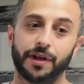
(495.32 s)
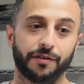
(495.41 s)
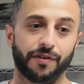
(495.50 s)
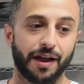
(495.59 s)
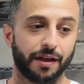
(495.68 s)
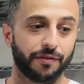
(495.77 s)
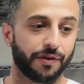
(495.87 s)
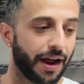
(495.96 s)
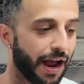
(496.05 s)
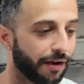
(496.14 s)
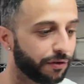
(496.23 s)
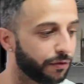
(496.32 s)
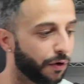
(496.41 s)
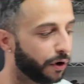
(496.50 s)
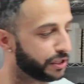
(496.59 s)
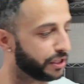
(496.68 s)
If I have you
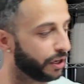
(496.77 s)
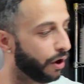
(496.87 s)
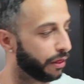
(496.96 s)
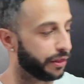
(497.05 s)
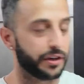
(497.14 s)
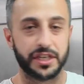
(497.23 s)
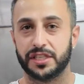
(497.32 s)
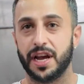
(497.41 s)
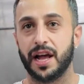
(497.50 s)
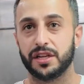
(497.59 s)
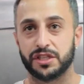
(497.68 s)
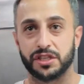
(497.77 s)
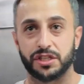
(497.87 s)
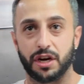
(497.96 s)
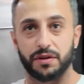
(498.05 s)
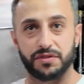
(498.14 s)
focusing on 3 salads
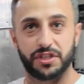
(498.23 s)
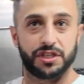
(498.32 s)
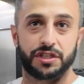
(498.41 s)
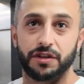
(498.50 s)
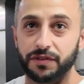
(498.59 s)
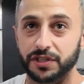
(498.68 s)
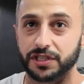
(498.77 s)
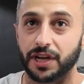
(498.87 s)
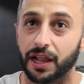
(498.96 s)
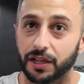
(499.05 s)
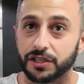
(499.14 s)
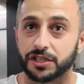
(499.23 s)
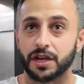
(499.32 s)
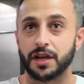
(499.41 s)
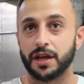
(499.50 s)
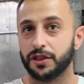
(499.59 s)
instead of 6 different salads,
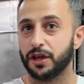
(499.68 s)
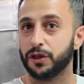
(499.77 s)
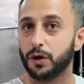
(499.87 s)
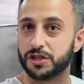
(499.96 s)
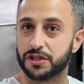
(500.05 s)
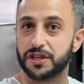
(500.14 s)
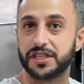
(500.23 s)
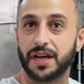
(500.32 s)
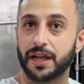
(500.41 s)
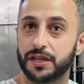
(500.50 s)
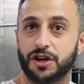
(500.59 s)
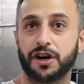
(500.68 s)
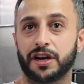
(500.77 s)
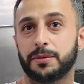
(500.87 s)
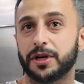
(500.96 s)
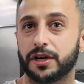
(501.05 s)
then those 3 salads are
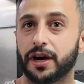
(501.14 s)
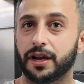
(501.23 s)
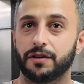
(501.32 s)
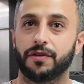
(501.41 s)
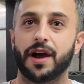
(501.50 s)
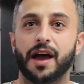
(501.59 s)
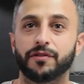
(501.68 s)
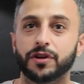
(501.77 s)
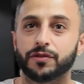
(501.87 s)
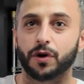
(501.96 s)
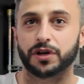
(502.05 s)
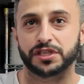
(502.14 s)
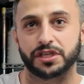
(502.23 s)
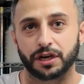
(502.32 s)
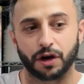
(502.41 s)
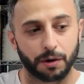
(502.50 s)
going to be great. If I have you
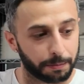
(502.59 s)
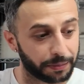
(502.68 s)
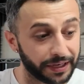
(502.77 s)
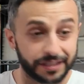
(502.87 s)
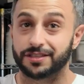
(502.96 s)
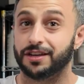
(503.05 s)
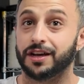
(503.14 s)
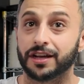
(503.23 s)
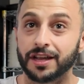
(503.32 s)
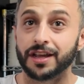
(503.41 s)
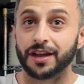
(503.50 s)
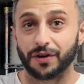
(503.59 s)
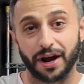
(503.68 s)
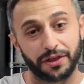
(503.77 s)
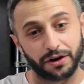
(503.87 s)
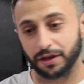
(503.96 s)
focusing on pizza
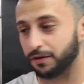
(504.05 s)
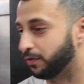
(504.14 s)
rather than